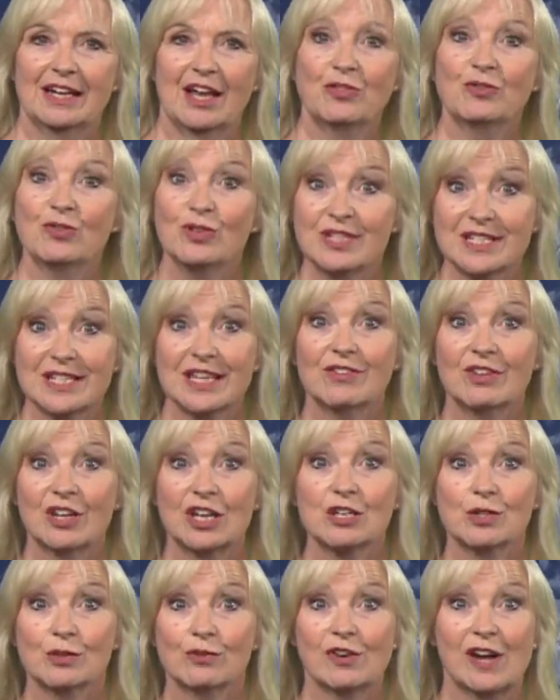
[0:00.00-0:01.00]
Now, through this
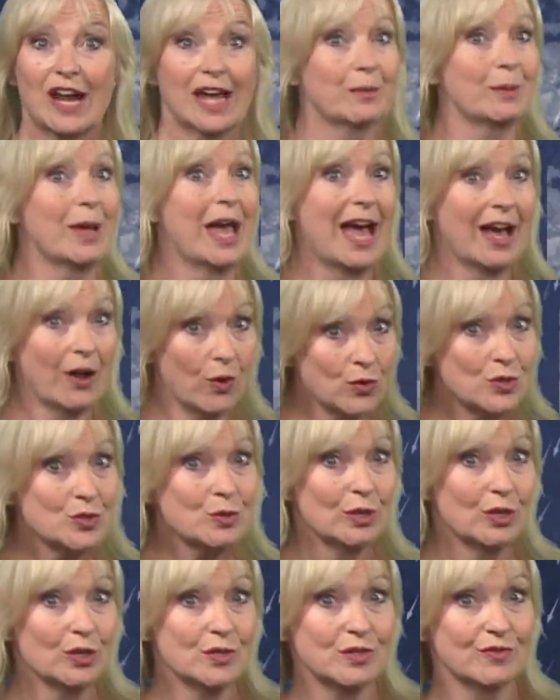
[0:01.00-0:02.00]
evening and overnight, we hang on
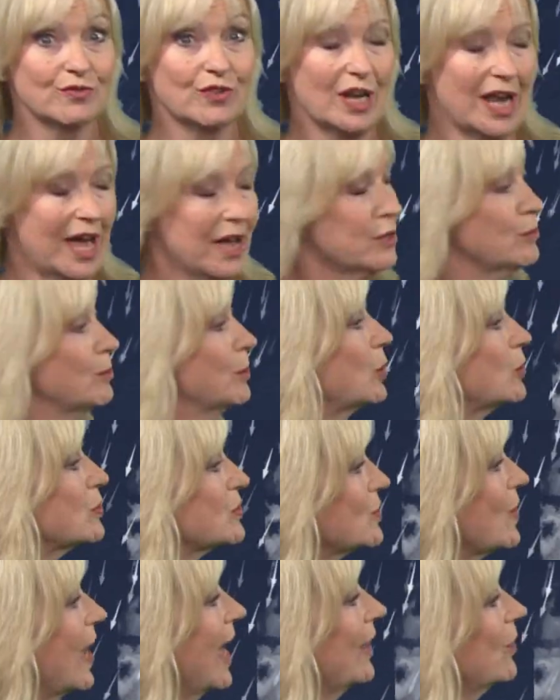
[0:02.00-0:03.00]
to a lot of cloud. We
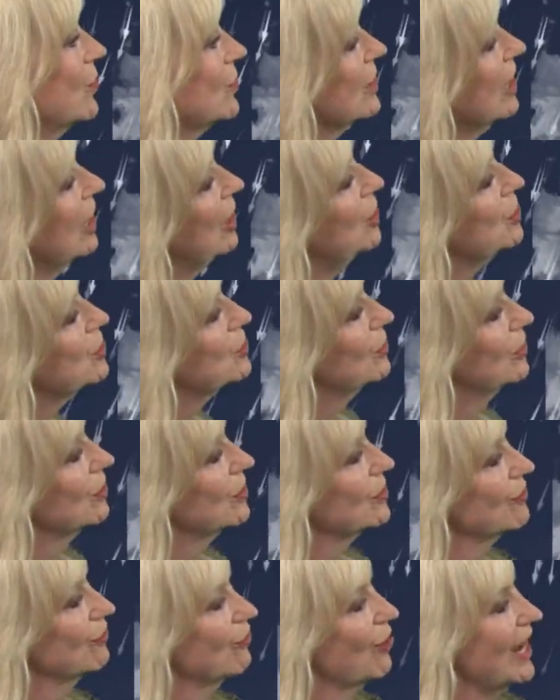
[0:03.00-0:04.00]
also hang on to a
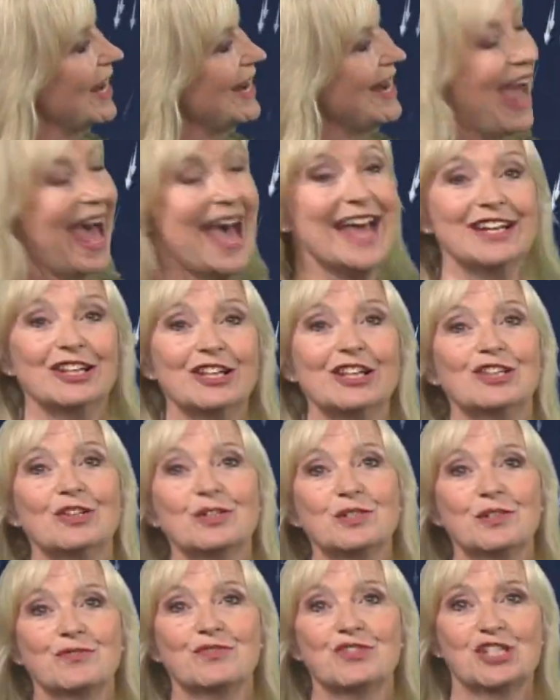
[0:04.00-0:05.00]
lot of rain and a
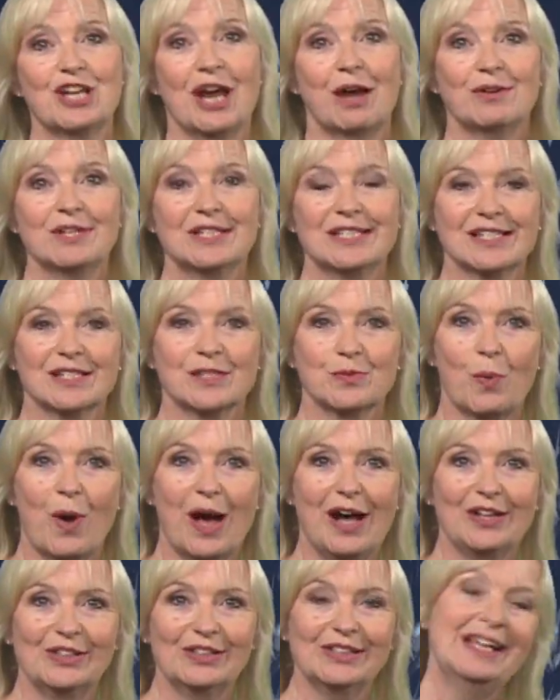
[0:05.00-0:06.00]
lot of showers as
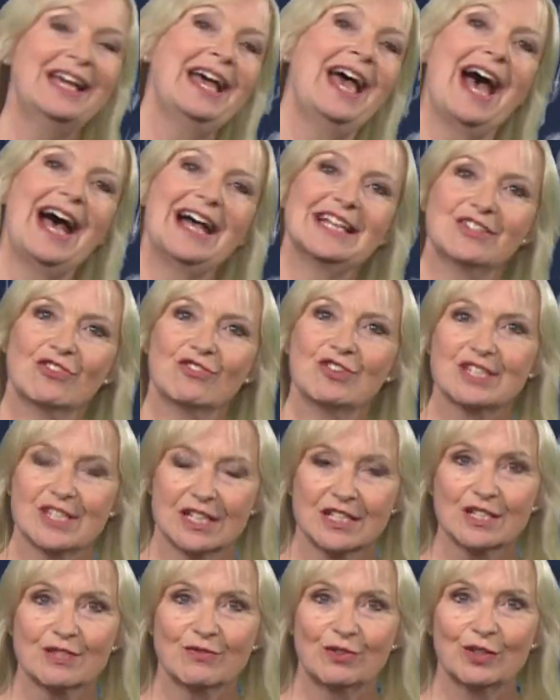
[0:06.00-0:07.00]
well. As a
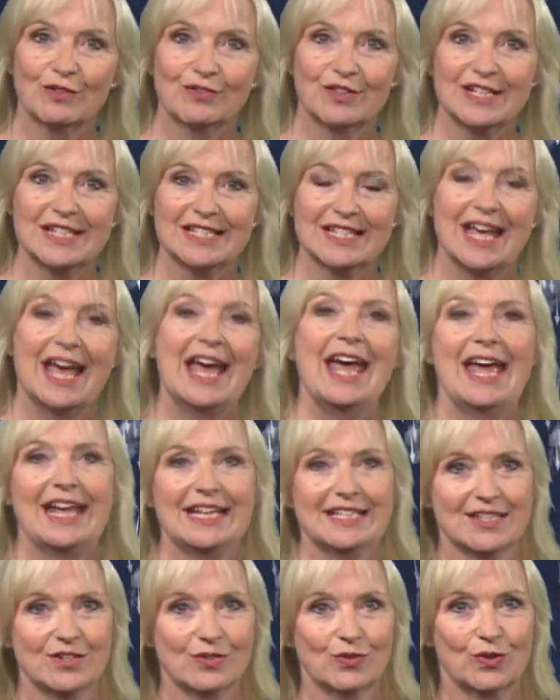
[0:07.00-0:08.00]
result of all of this,
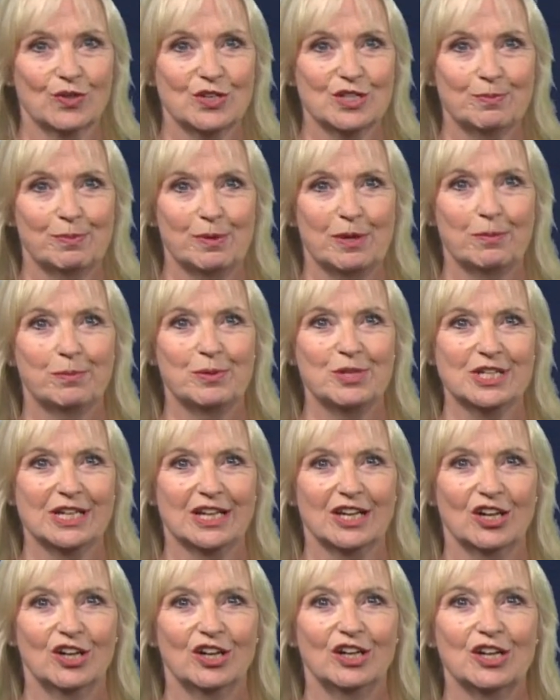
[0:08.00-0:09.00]
it's not going to be a
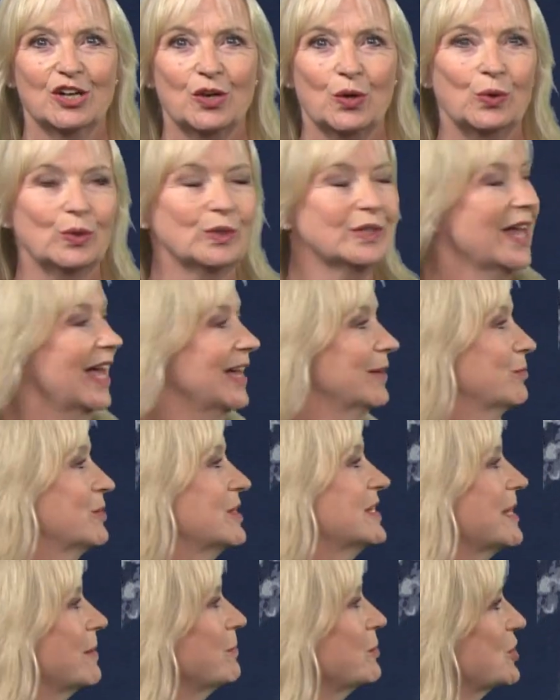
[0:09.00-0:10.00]
particularly cold night,
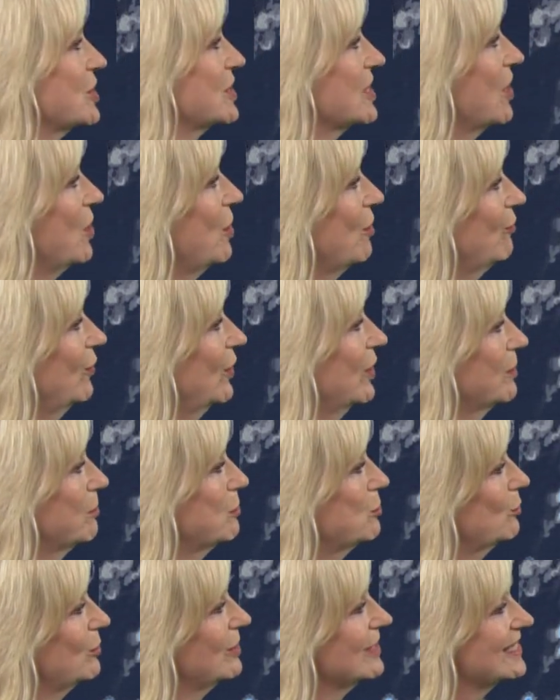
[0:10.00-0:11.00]
with temperatures
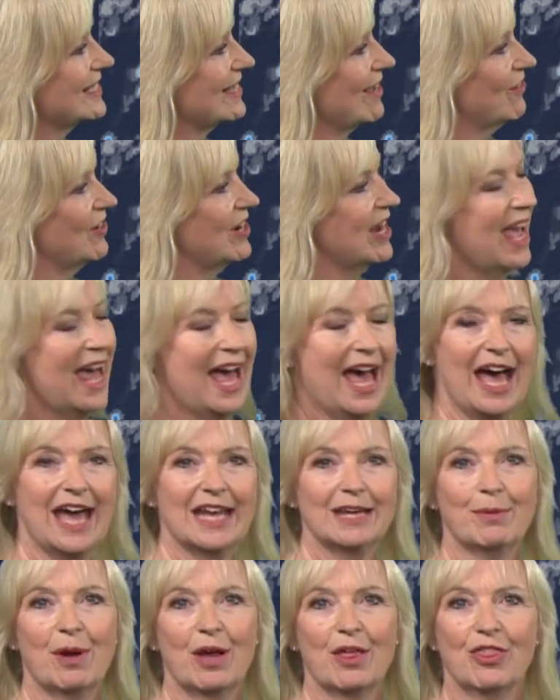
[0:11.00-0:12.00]
falling between 7
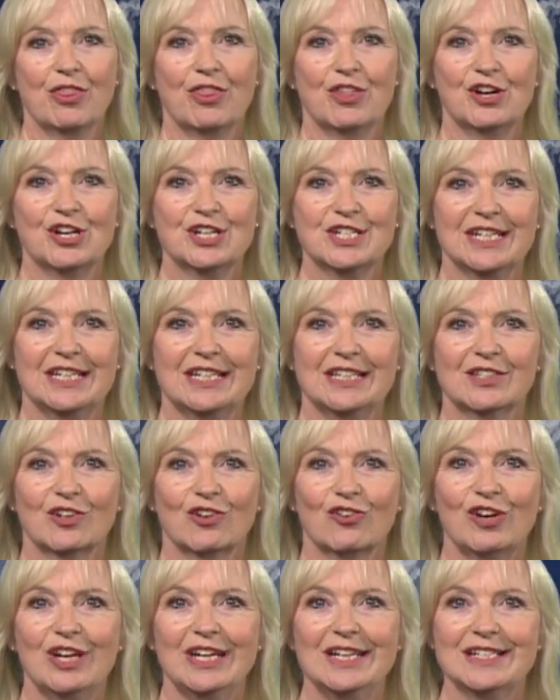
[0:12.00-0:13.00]
and about 13
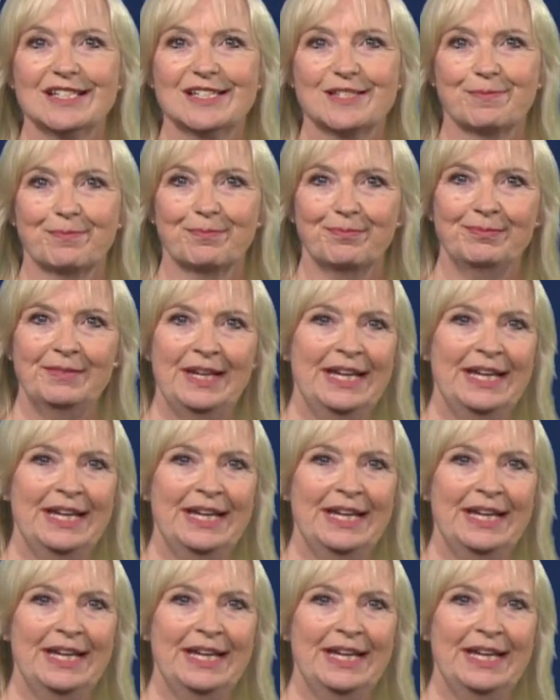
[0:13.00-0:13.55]
degrees.